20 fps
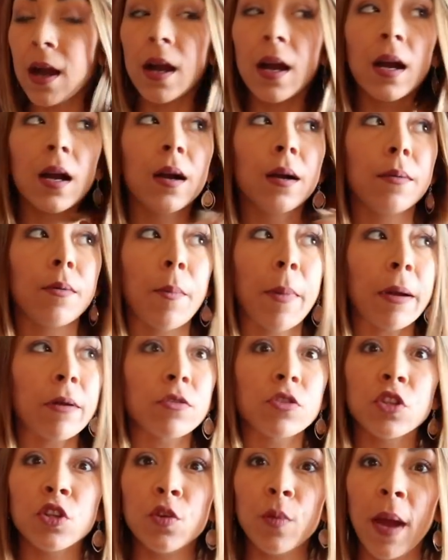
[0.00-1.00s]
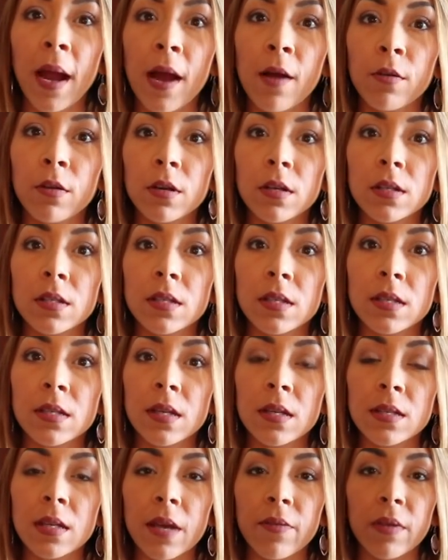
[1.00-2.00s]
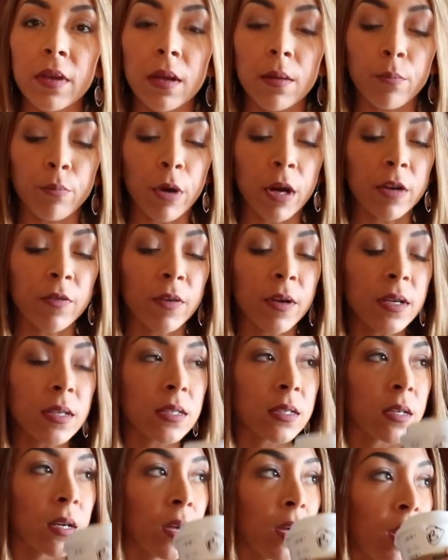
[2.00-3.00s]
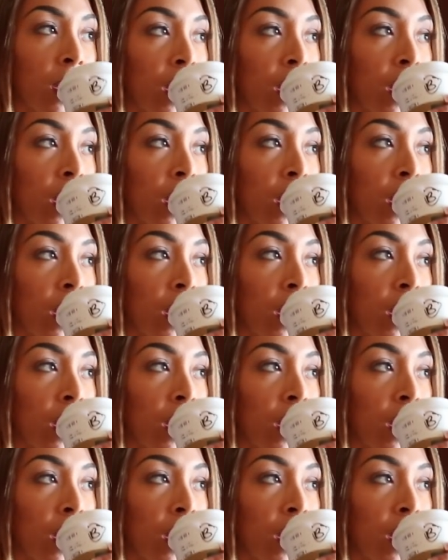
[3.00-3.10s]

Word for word: um, about two hours since I've eaten breakfast,